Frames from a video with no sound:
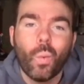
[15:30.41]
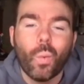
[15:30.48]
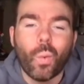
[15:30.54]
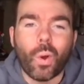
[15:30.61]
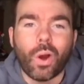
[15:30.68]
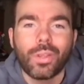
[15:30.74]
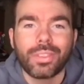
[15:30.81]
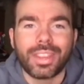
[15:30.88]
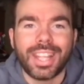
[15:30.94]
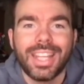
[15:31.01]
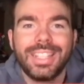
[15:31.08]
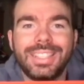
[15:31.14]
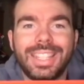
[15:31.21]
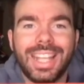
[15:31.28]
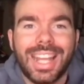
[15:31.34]
what
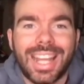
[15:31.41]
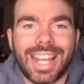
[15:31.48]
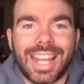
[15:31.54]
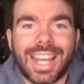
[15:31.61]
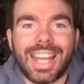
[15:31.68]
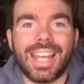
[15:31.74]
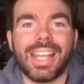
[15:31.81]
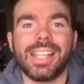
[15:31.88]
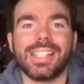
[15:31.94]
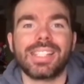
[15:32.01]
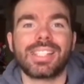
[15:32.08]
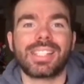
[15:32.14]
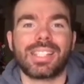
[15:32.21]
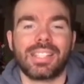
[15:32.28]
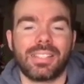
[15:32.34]
this
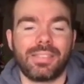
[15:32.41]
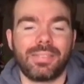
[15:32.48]
is.